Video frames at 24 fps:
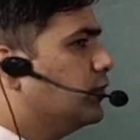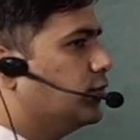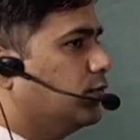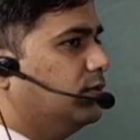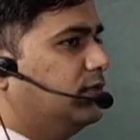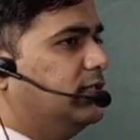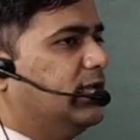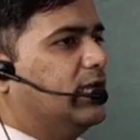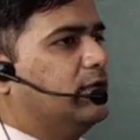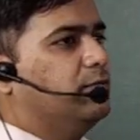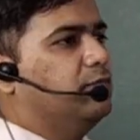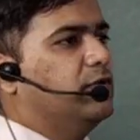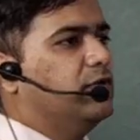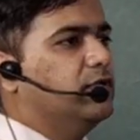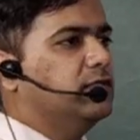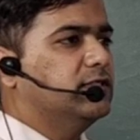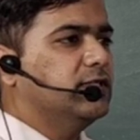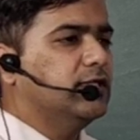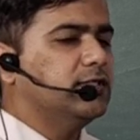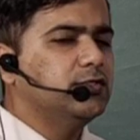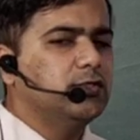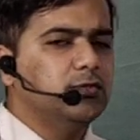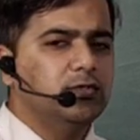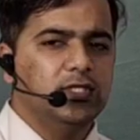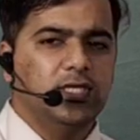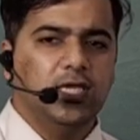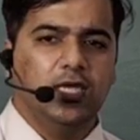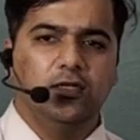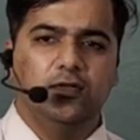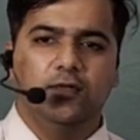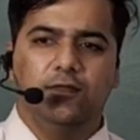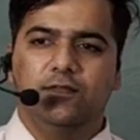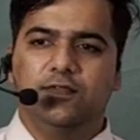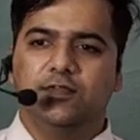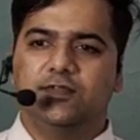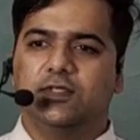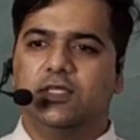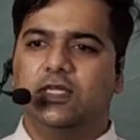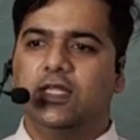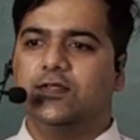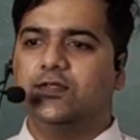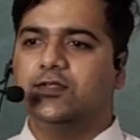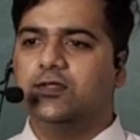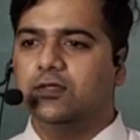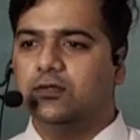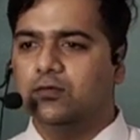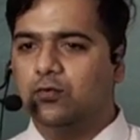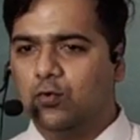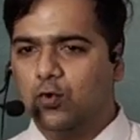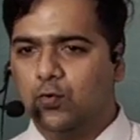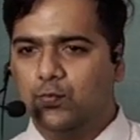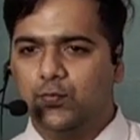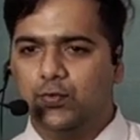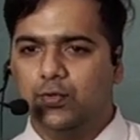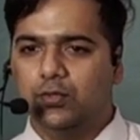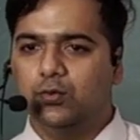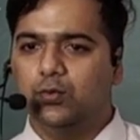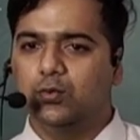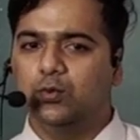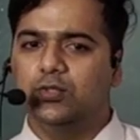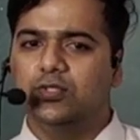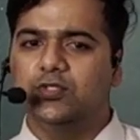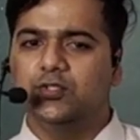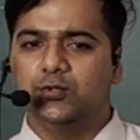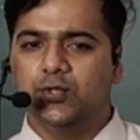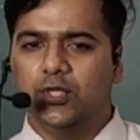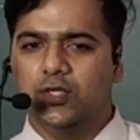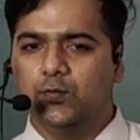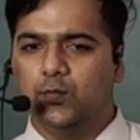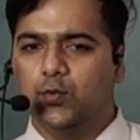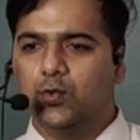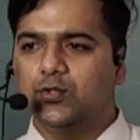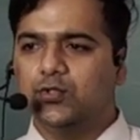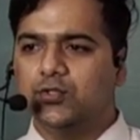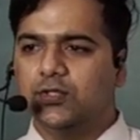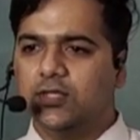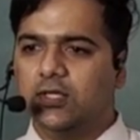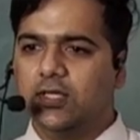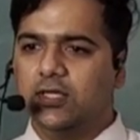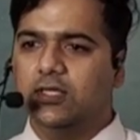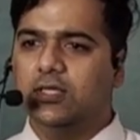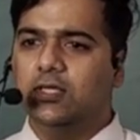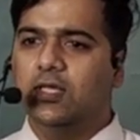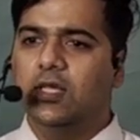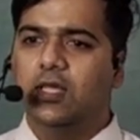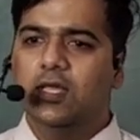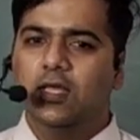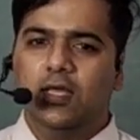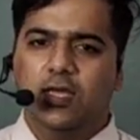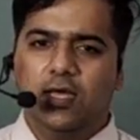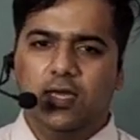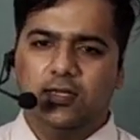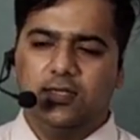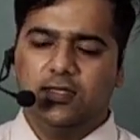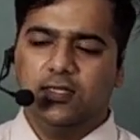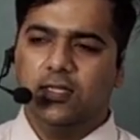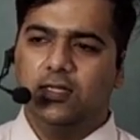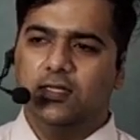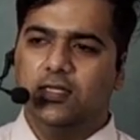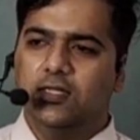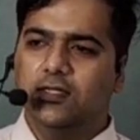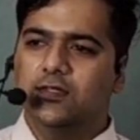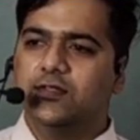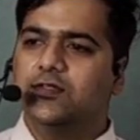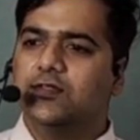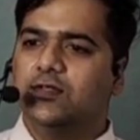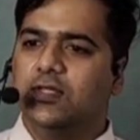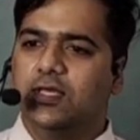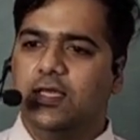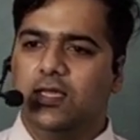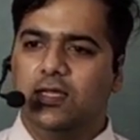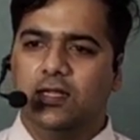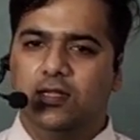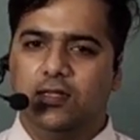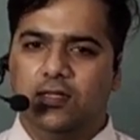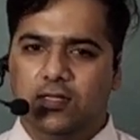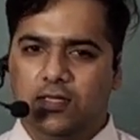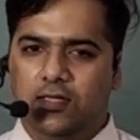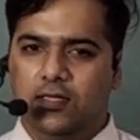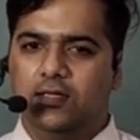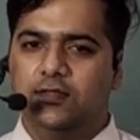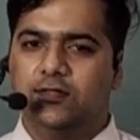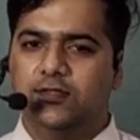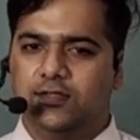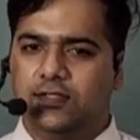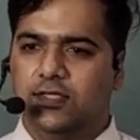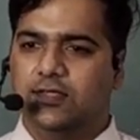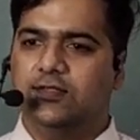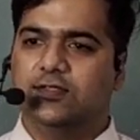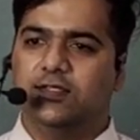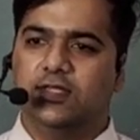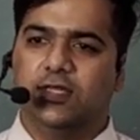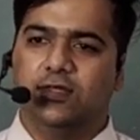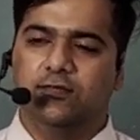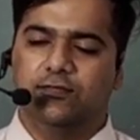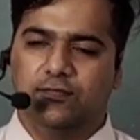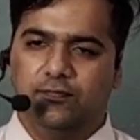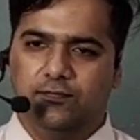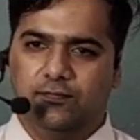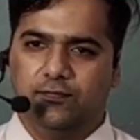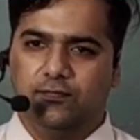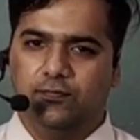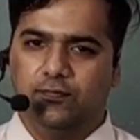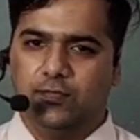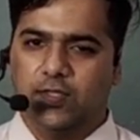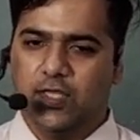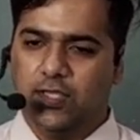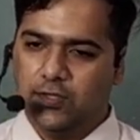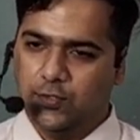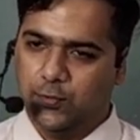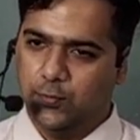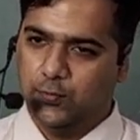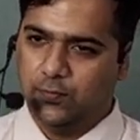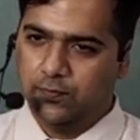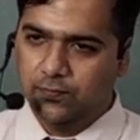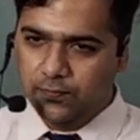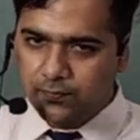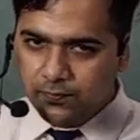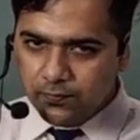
So that brings us to the end of this lesson. Hope you enjoyed watching it. Until then, stay healthy, stay safe. Thank you.